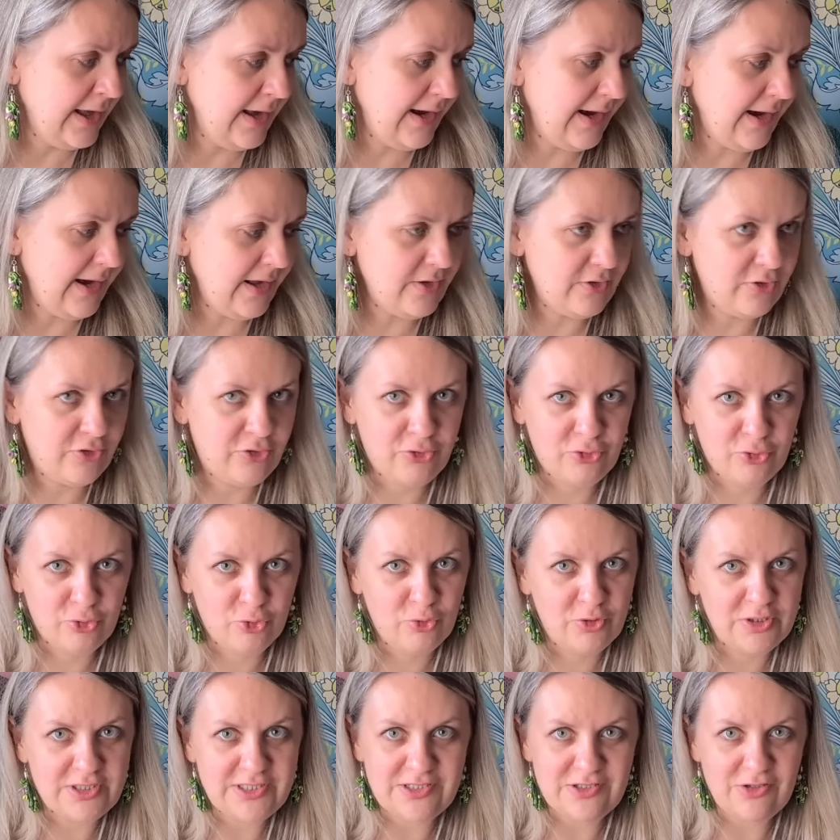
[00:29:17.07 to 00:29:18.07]
and
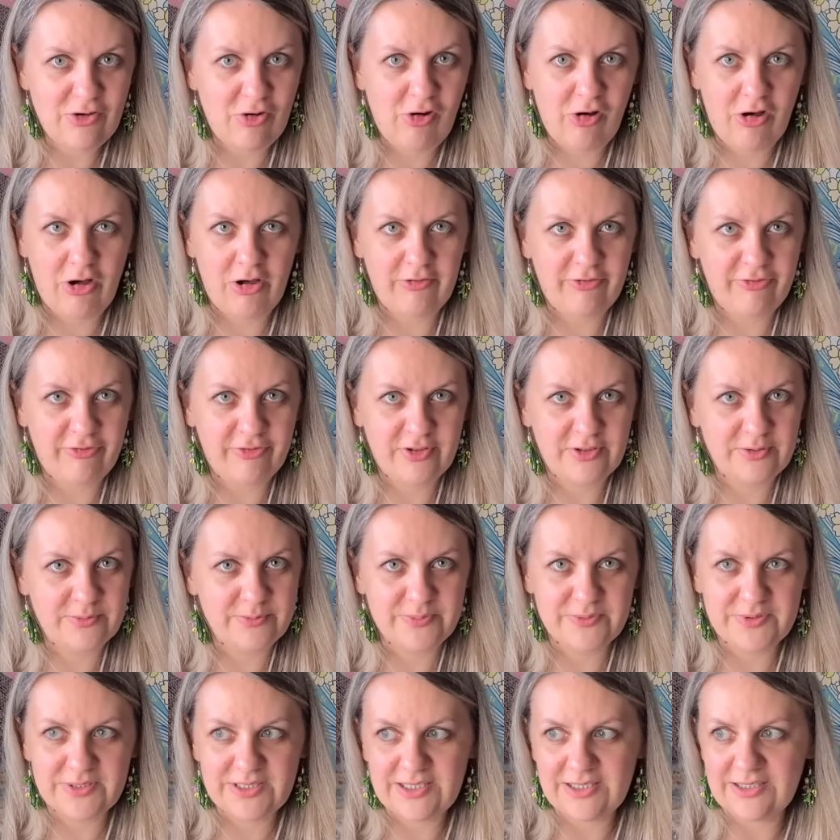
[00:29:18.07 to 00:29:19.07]
threw us off
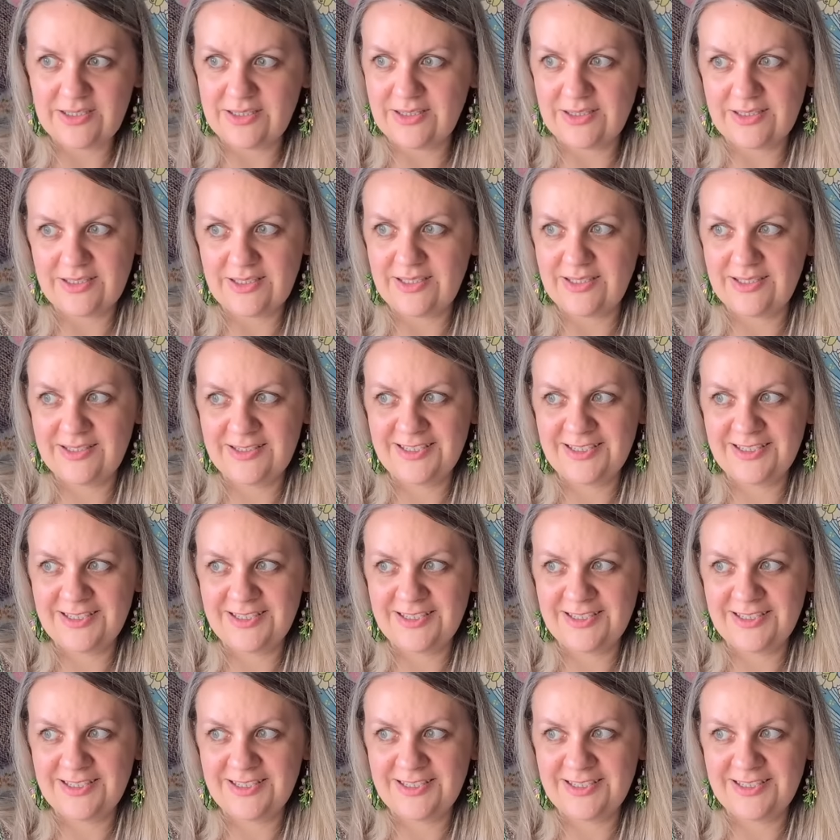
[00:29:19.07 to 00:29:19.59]
completely.